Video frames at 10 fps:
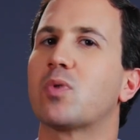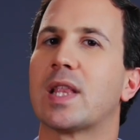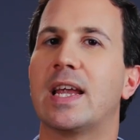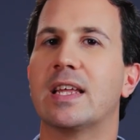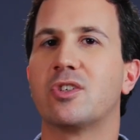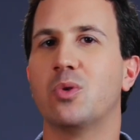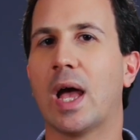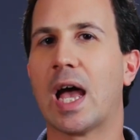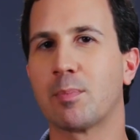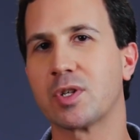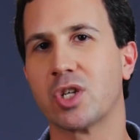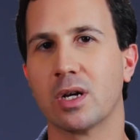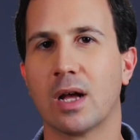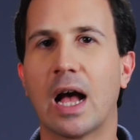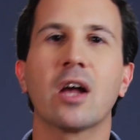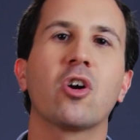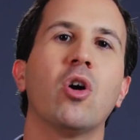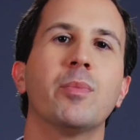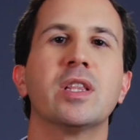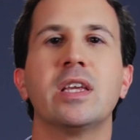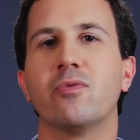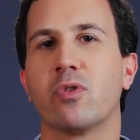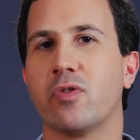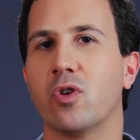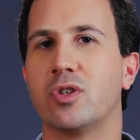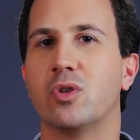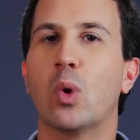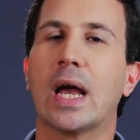relating to aperture are commonly referred to